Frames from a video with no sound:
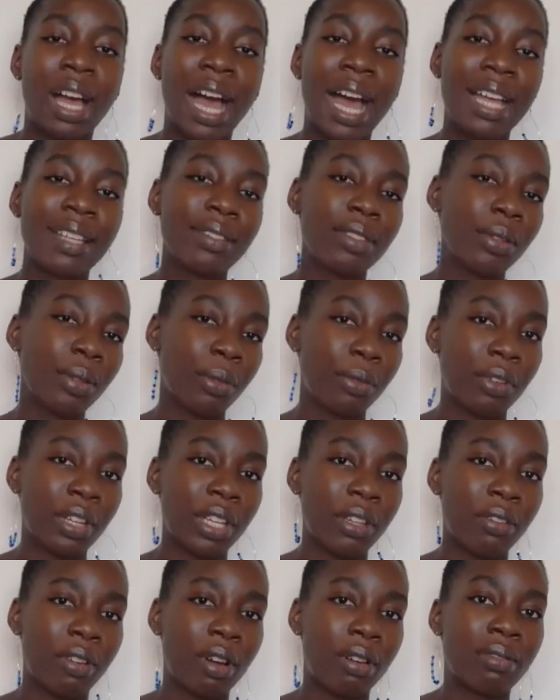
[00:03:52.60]
As a
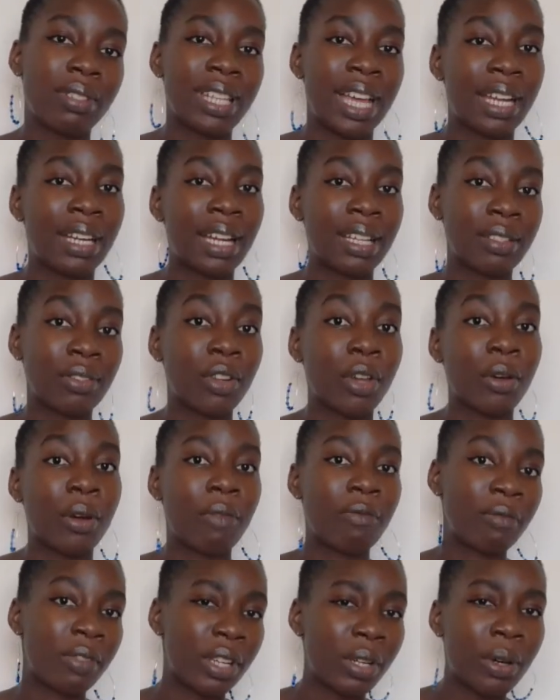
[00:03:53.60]
3-year-old, Ted has no
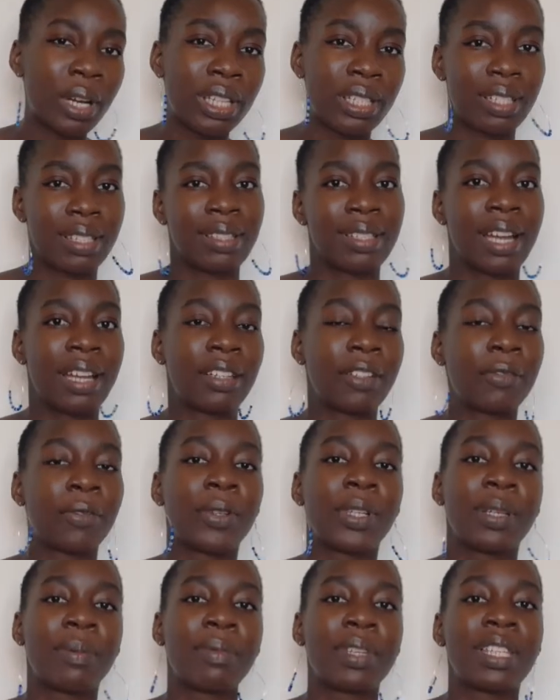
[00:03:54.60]
real understanding of
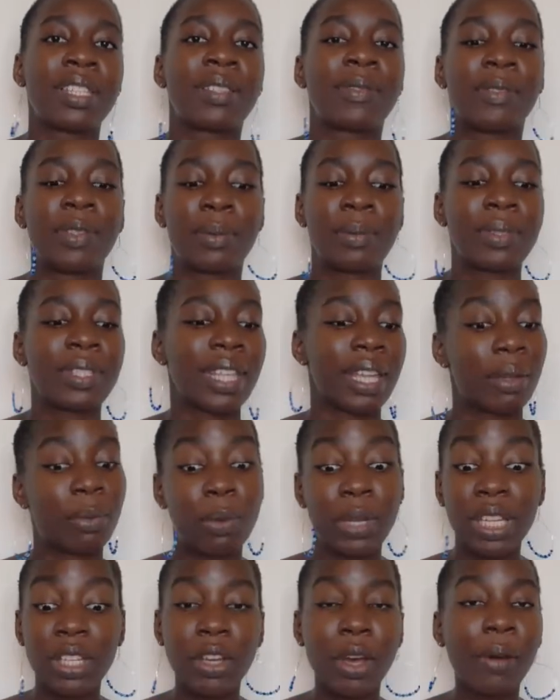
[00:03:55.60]
what it means for them to say,
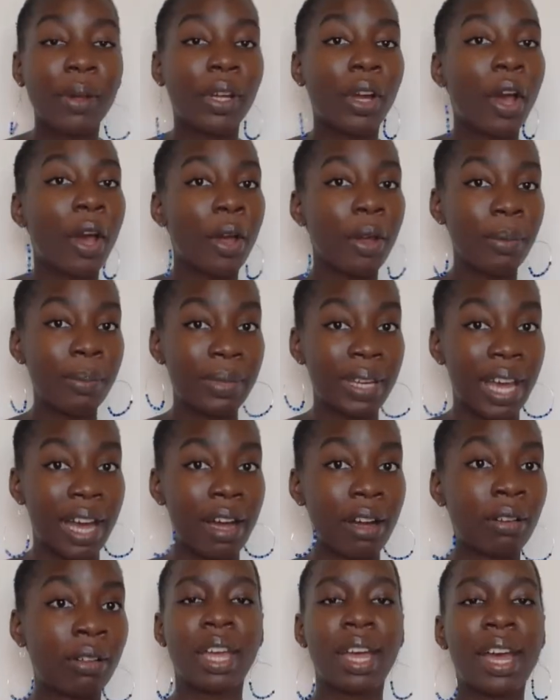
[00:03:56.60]
"We're going home
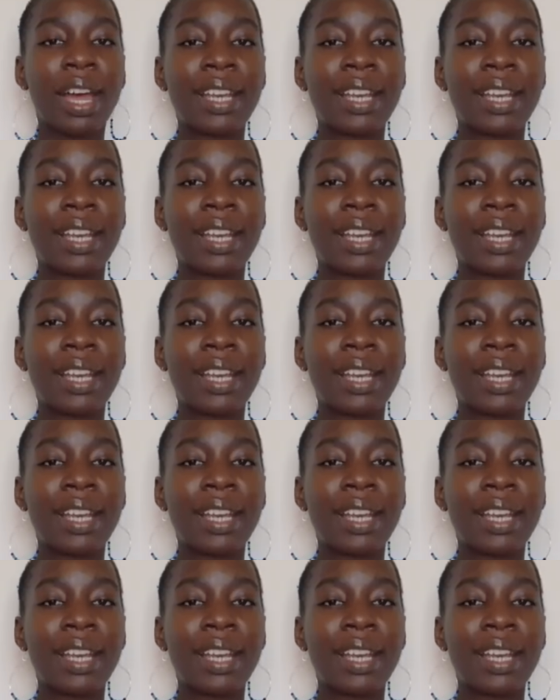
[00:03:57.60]
now."